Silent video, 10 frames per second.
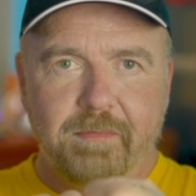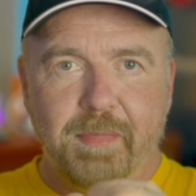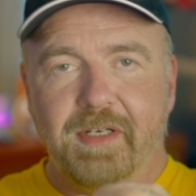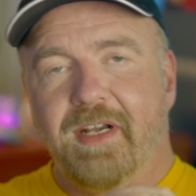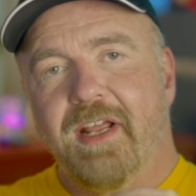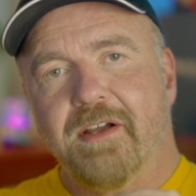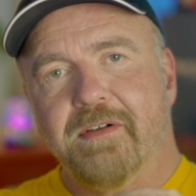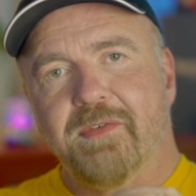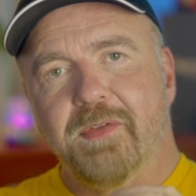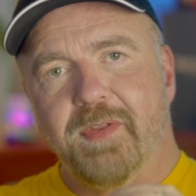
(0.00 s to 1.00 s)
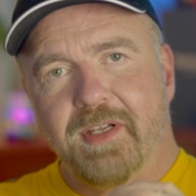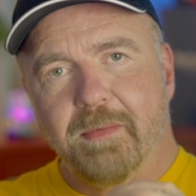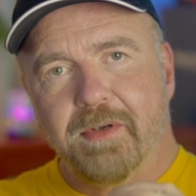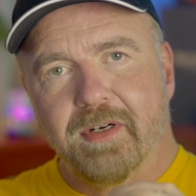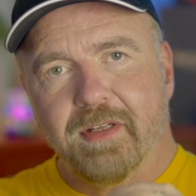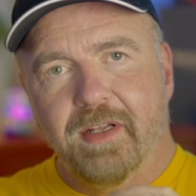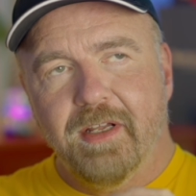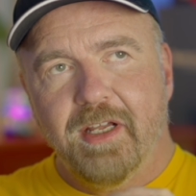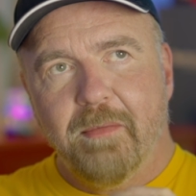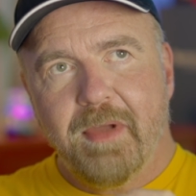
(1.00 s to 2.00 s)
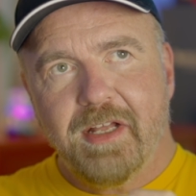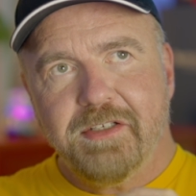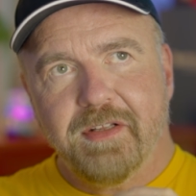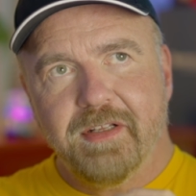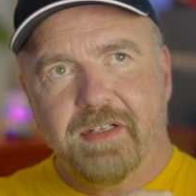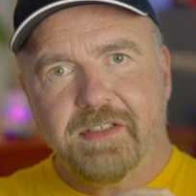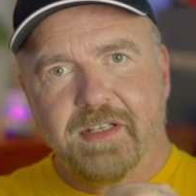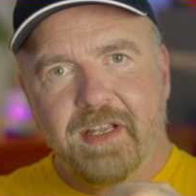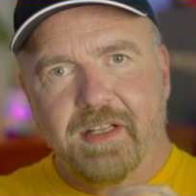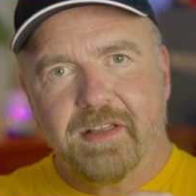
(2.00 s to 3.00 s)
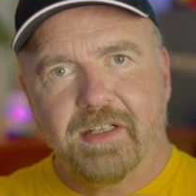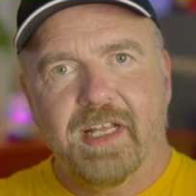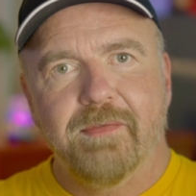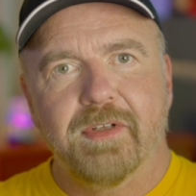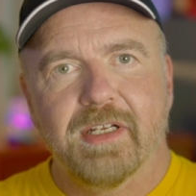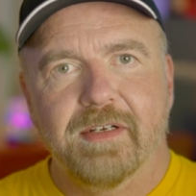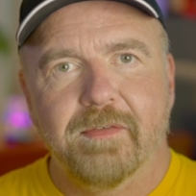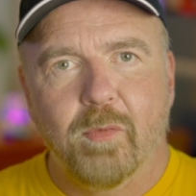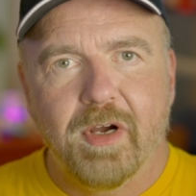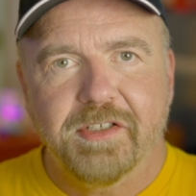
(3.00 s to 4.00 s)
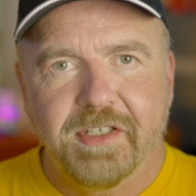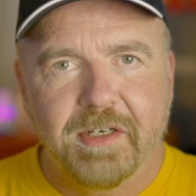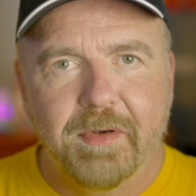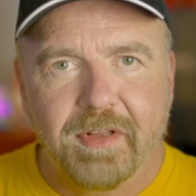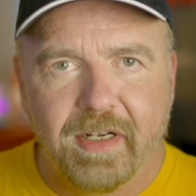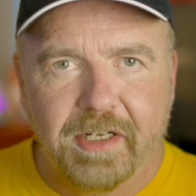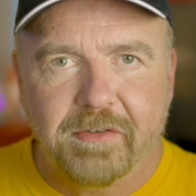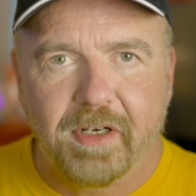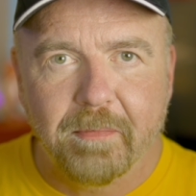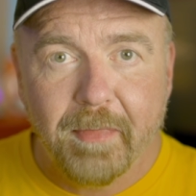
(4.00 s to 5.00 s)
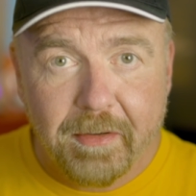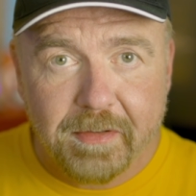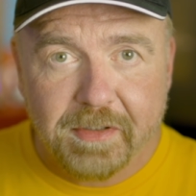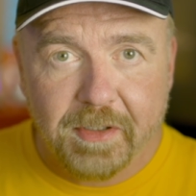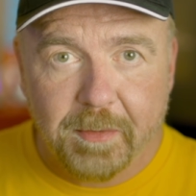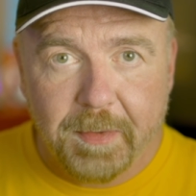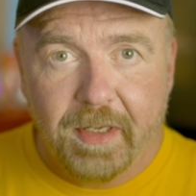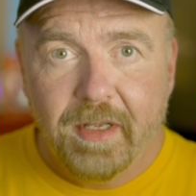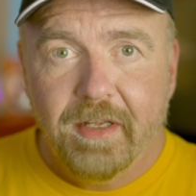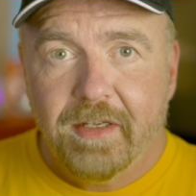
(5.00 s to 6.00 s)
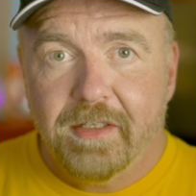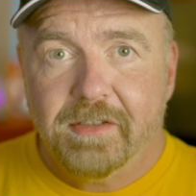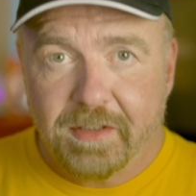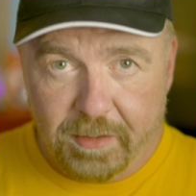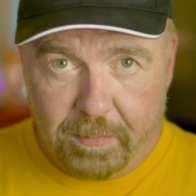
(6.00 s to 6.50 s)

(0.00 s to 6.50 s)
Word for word: But now, if you think about it, imagine this at the level of watching it with an electron microscope in slow